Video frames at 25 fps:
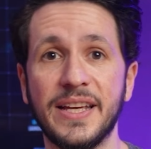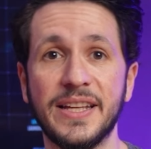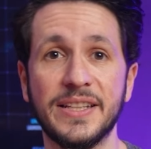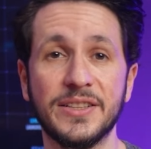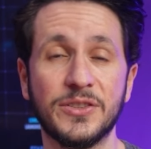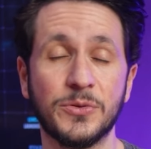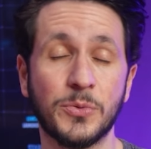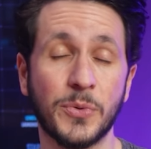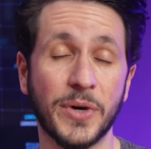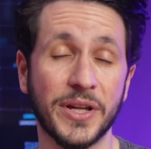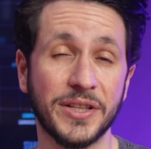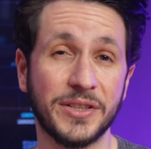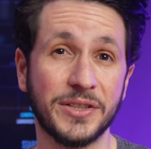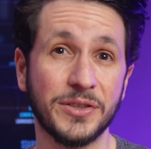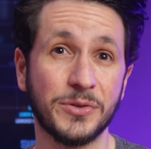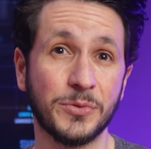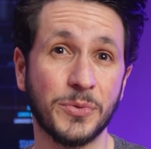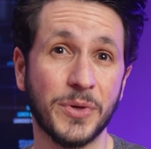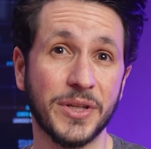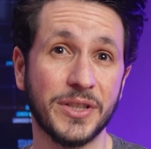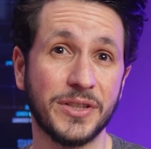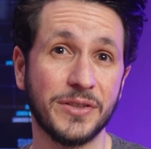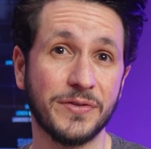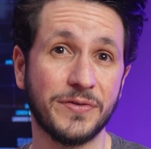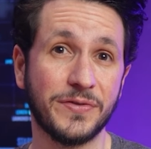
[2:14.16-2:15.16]
in
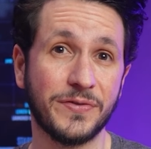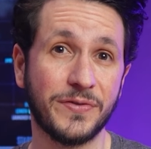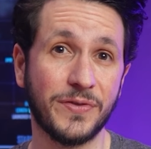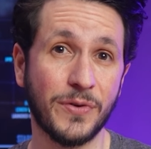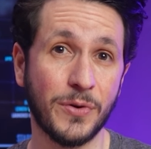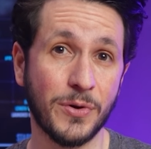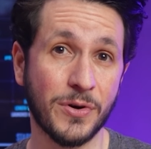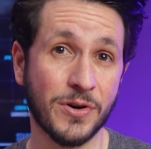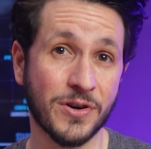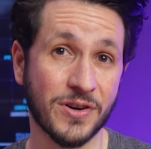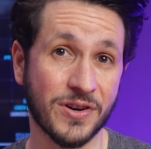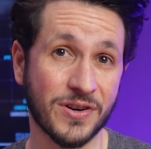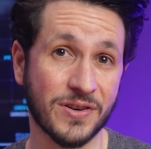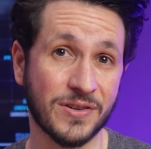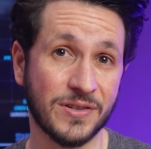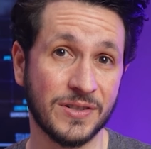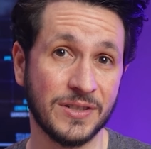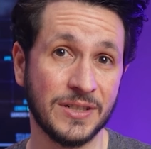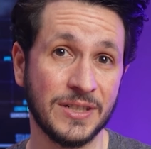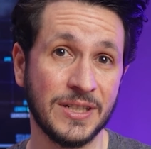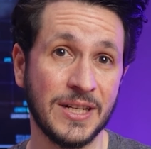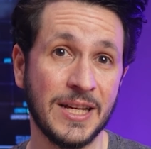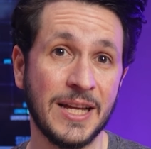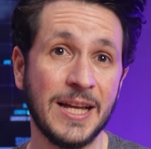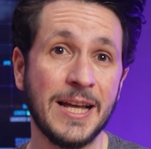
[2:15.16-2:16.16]
2024.
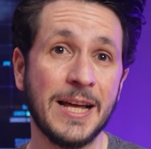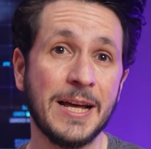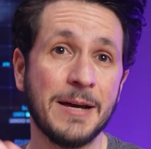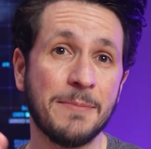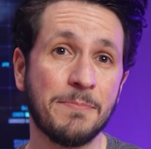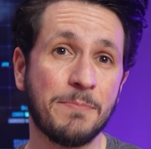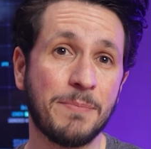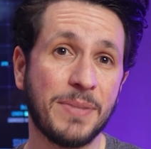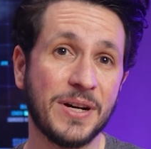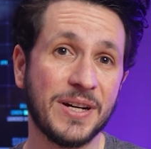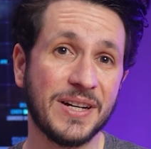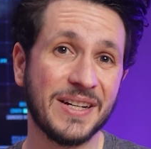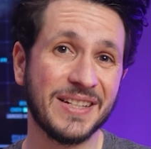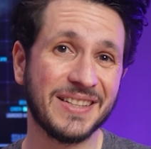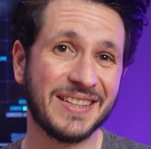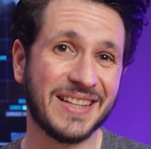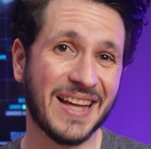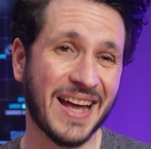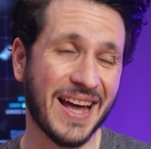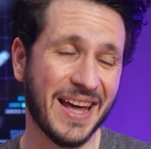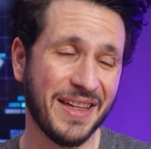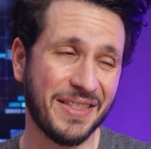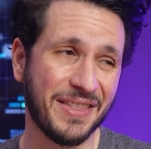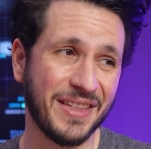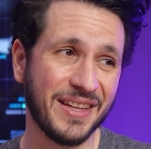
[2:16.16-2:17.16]
But
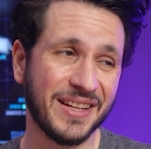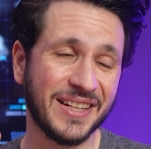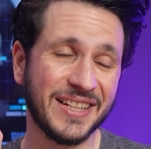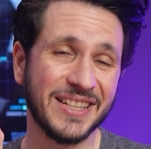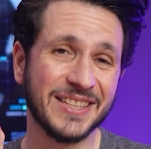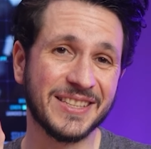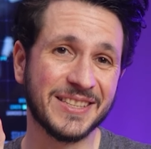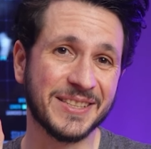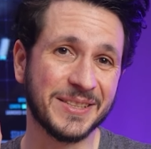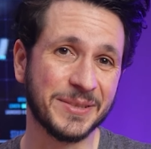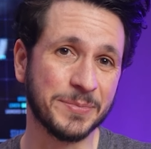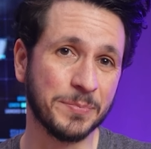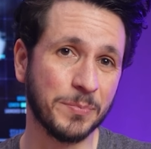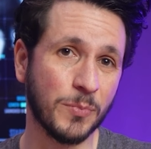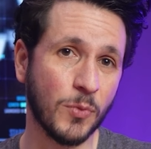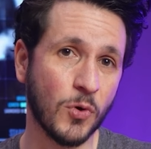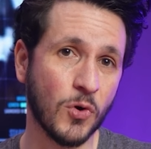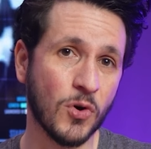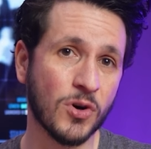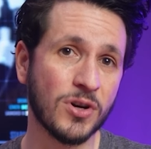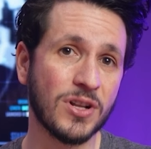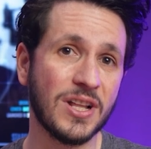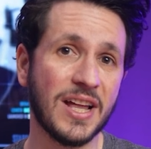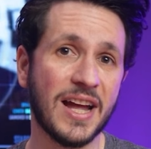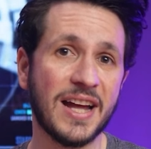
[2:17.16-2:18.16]
I think it's
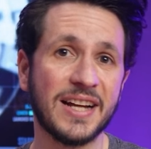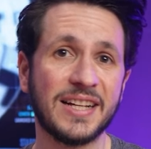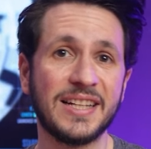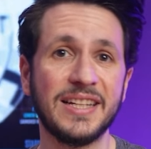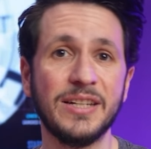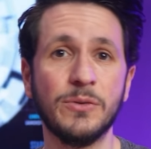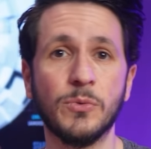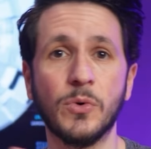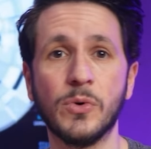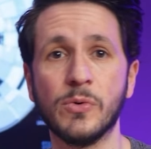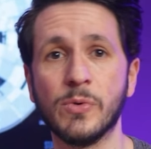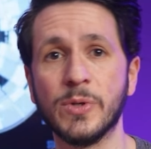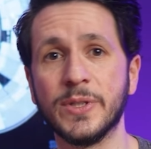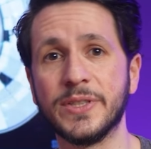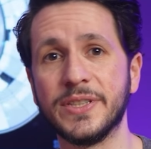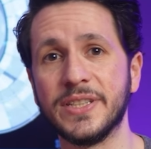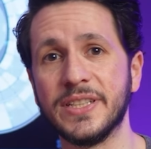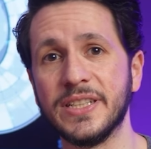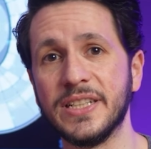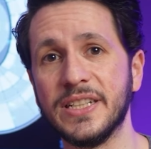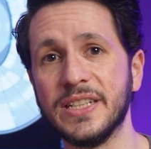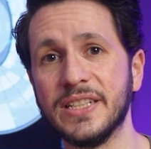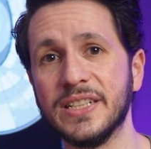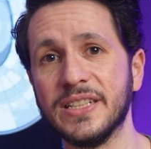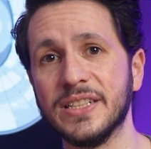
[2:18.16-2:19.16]
more likely we will
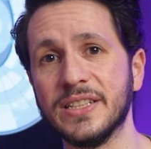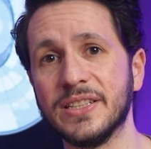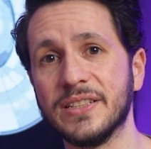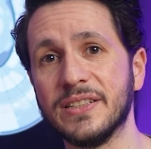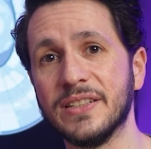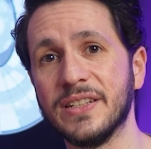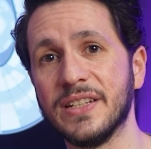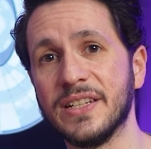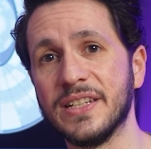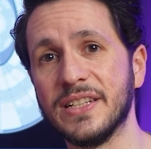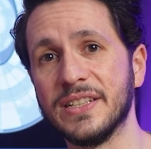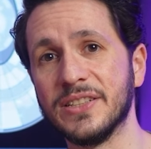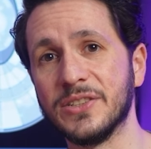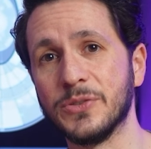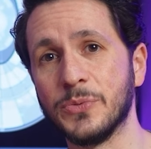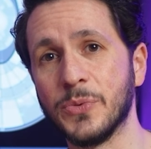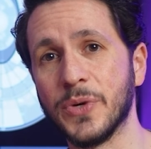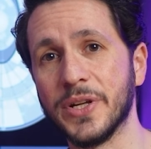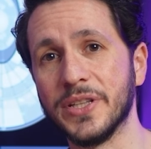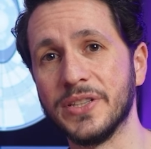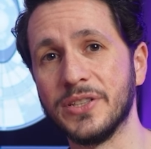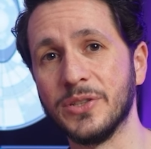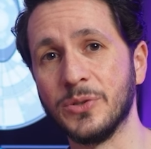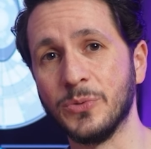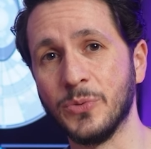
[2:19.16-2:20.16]
see it in
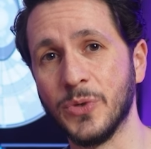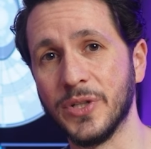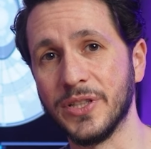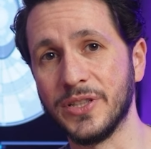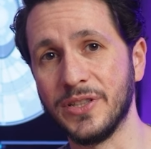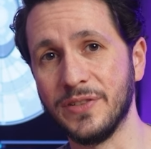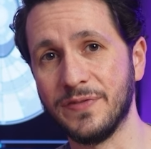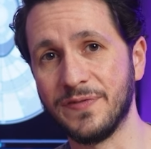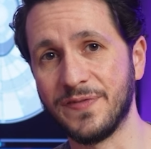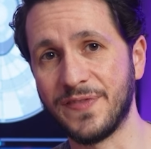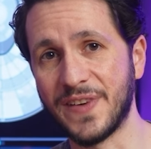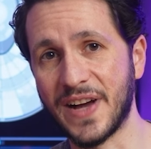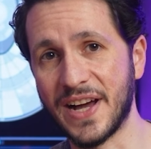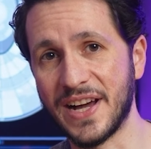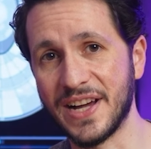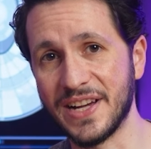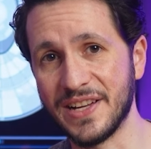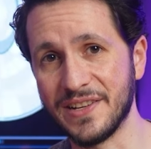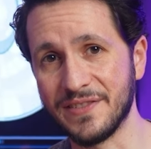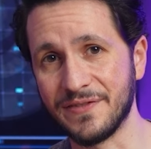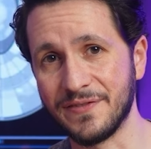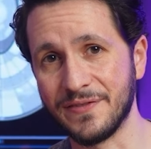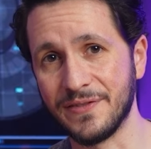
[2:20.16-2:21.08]
2025,